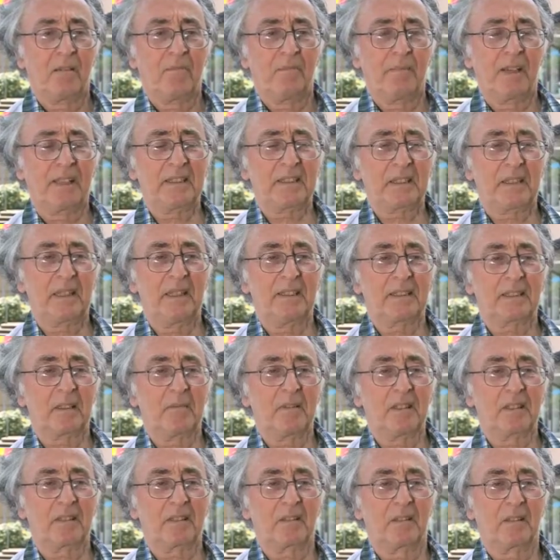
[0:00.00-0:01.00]
basically,
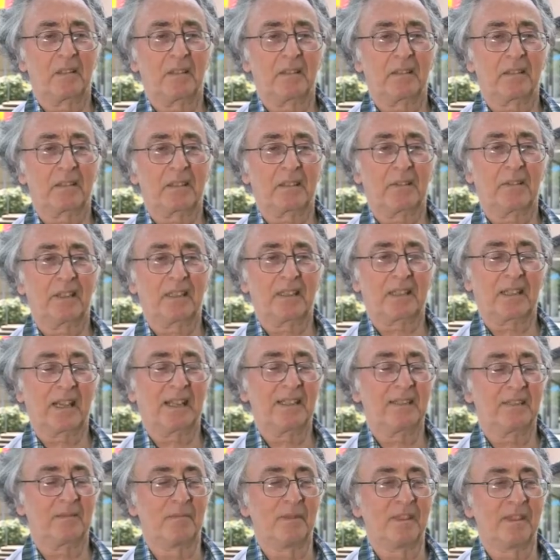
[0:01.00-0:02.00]
someone called Stuart
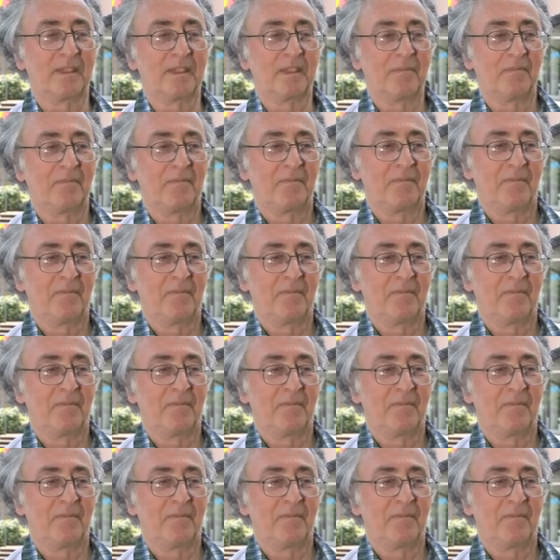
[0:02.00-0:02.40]
Kaufman